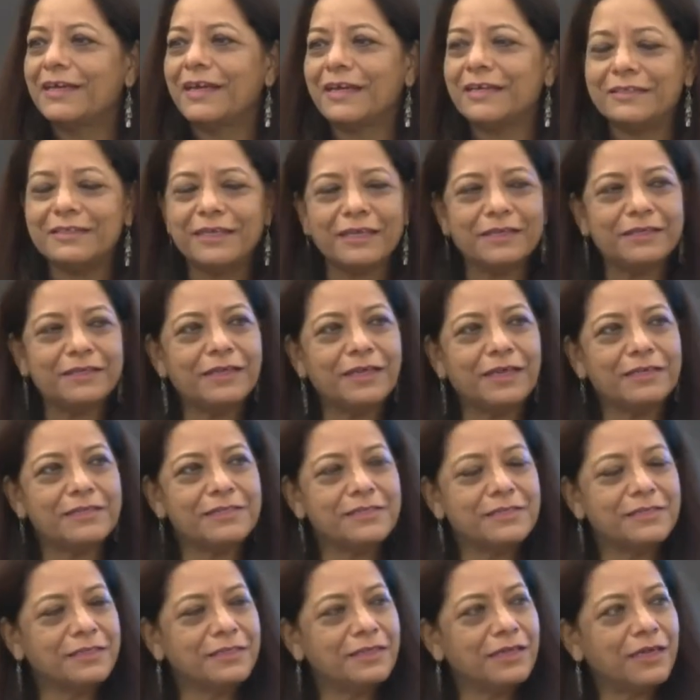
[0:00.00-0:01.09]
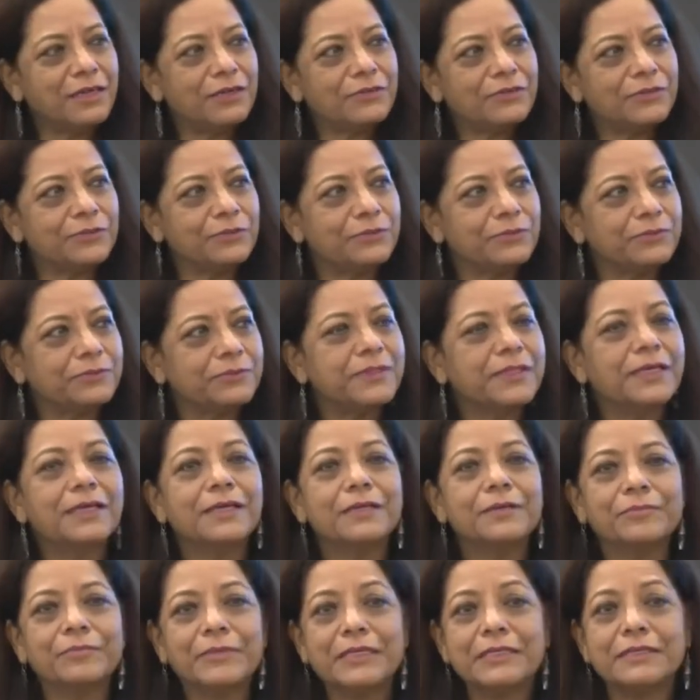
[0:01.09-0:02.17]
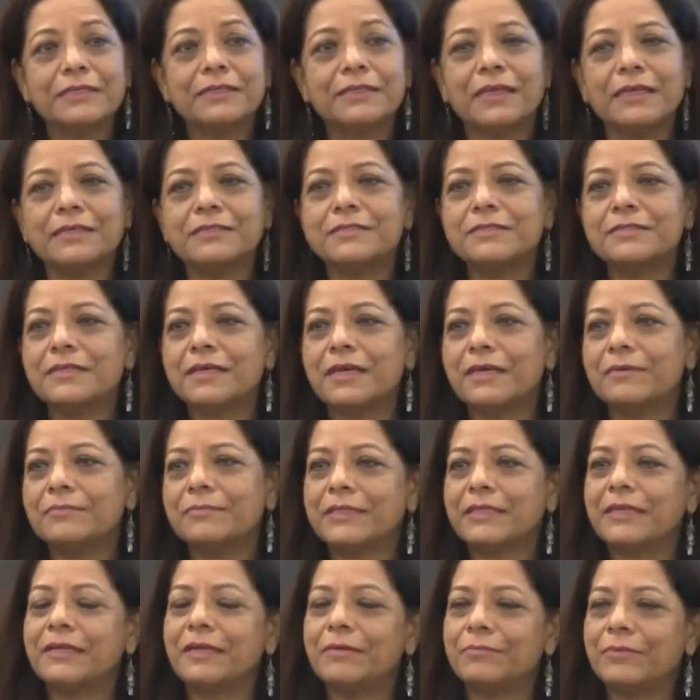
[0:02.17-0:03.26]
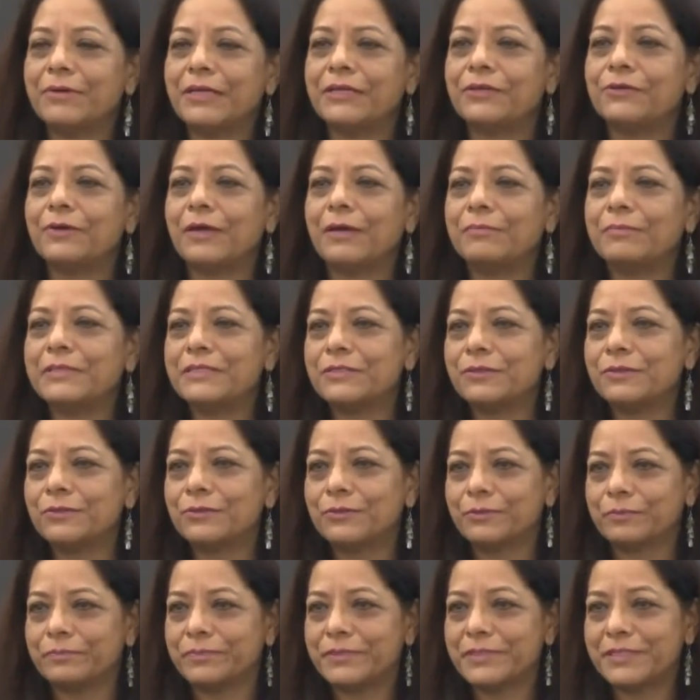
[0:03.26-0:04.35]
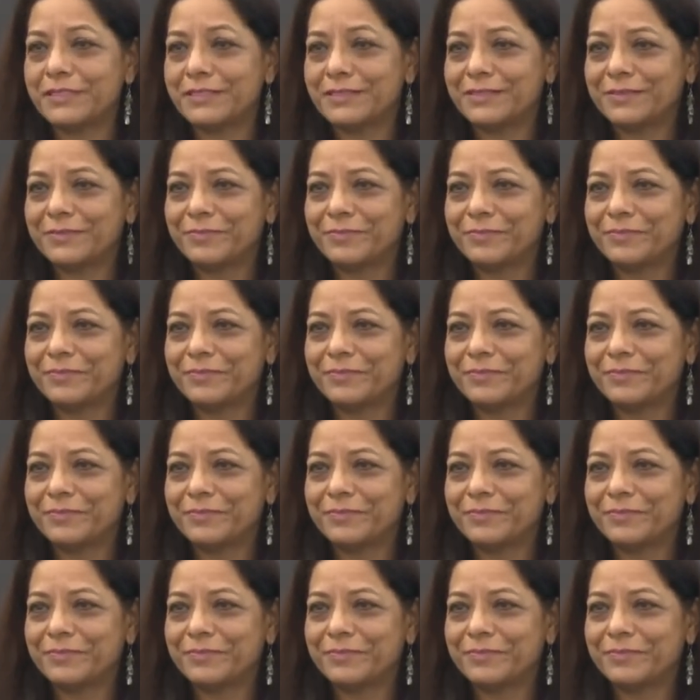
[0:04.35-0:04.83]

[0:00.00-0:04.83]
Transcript: And then I see how you meet at lunchtime, and then I break you up into groups,